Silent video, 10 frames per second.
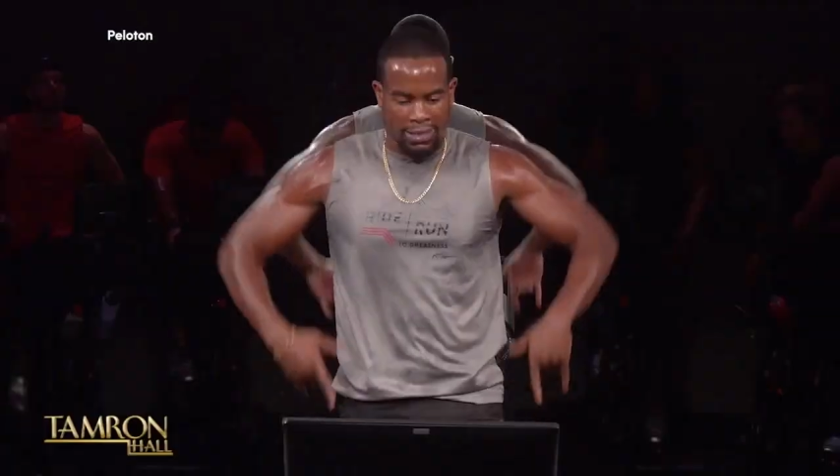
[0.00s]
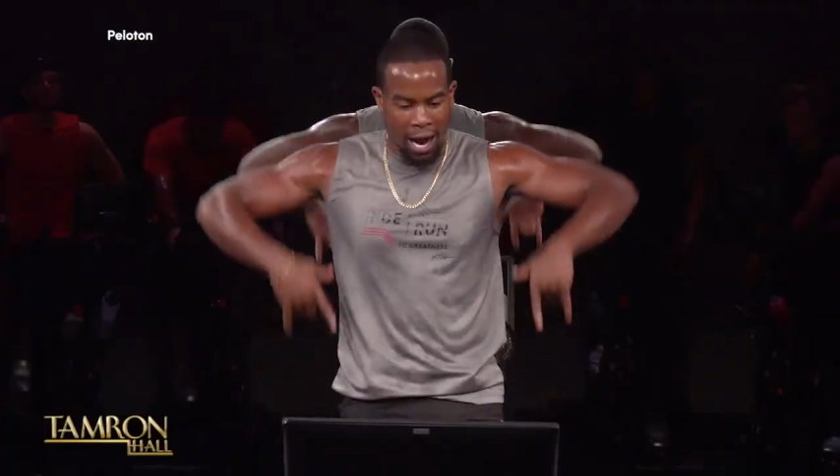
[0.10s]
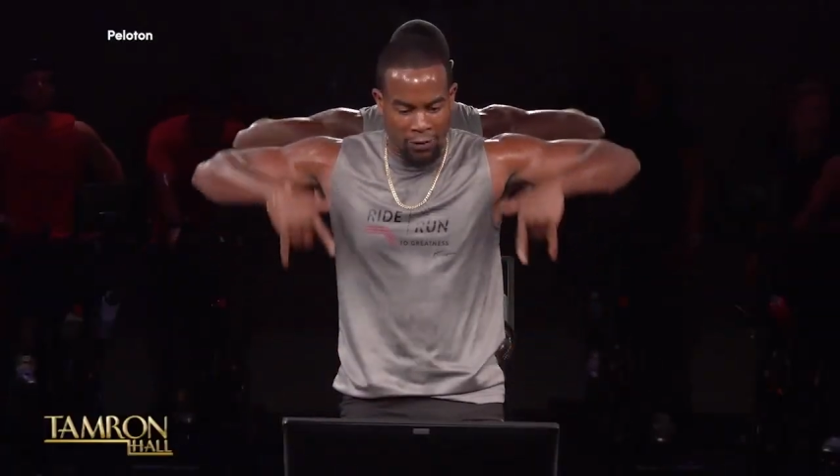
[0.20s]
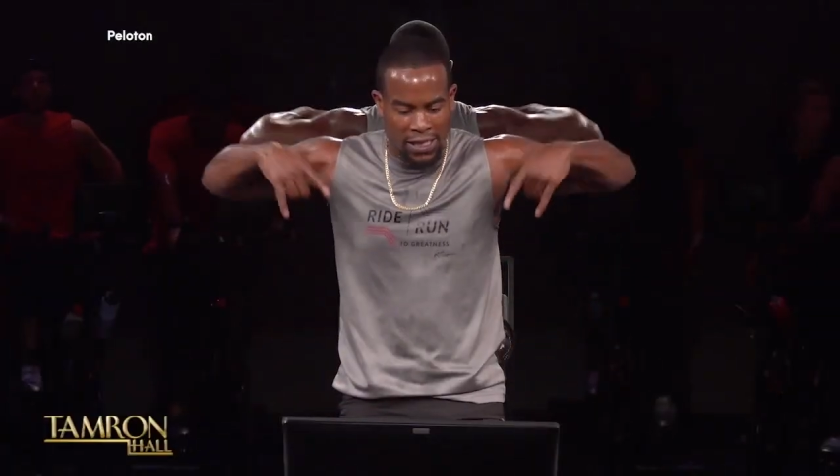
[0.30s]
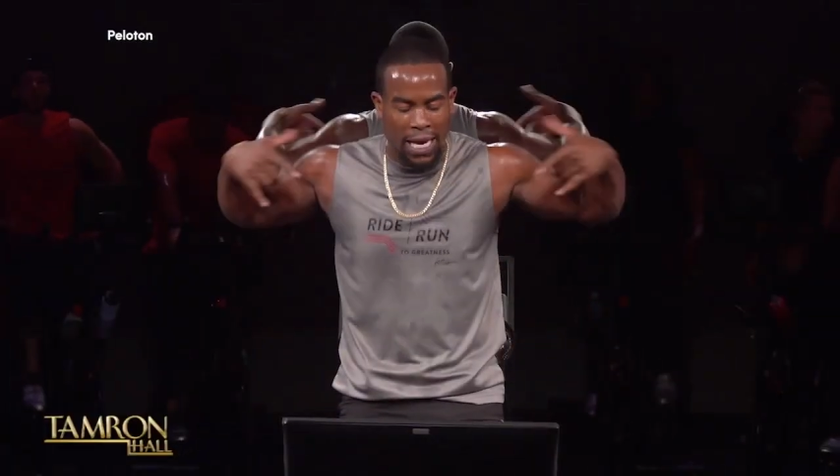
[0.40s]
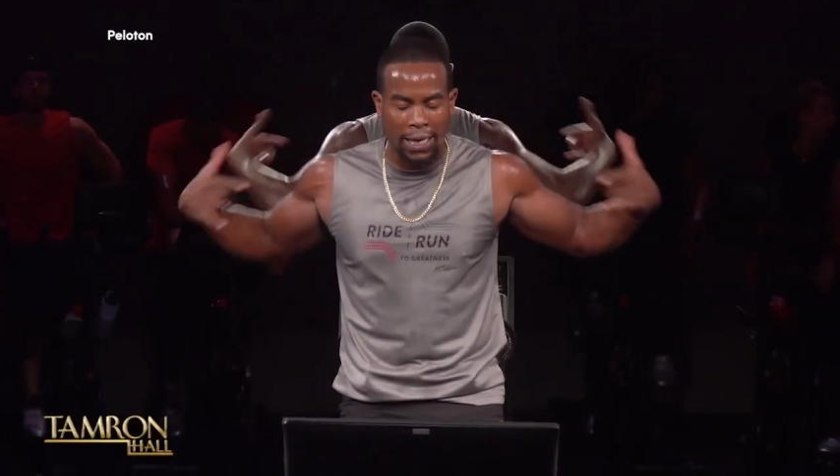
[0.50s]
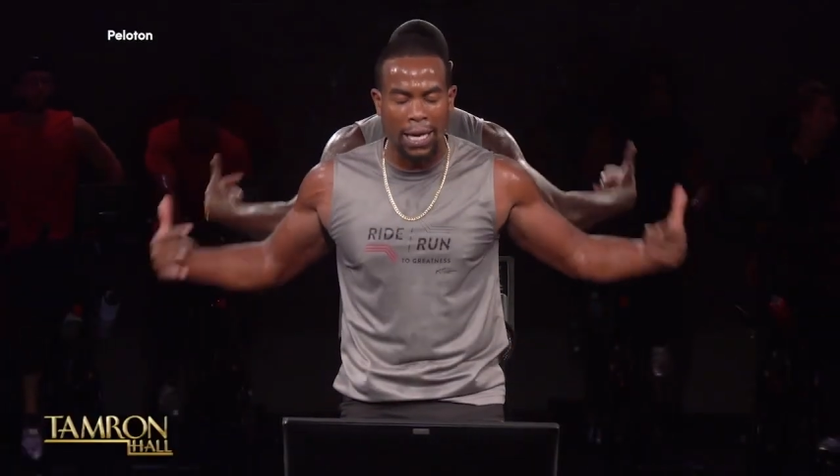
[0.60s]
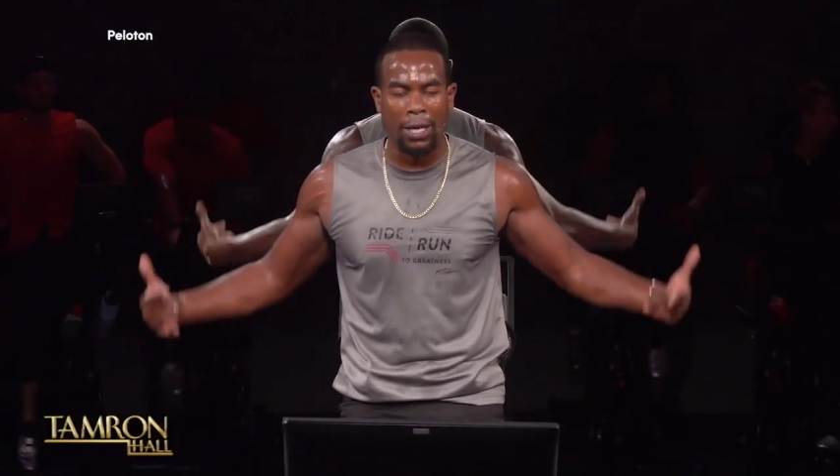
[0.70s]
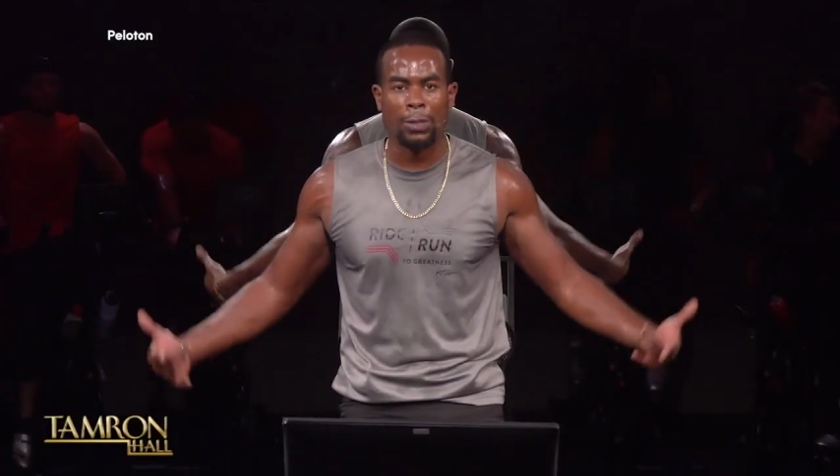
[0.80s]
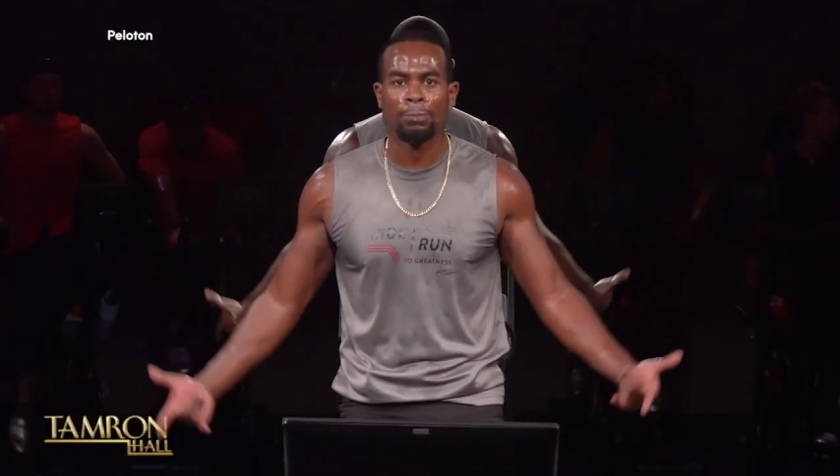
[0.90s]
Confidence, take it
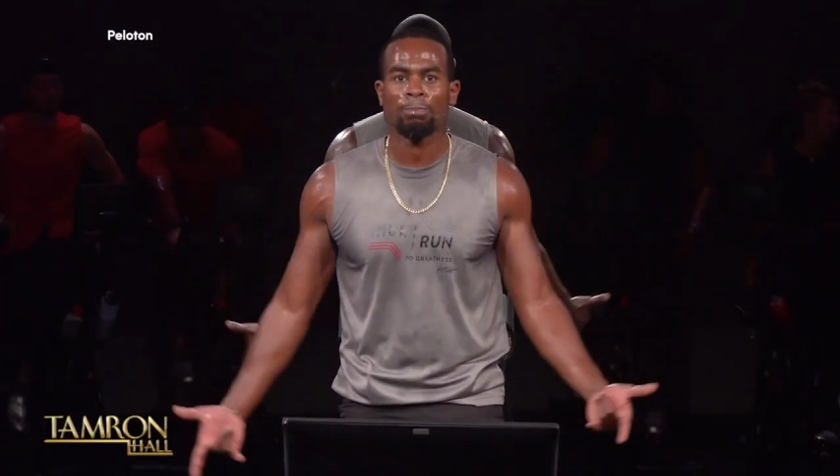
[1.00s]
in.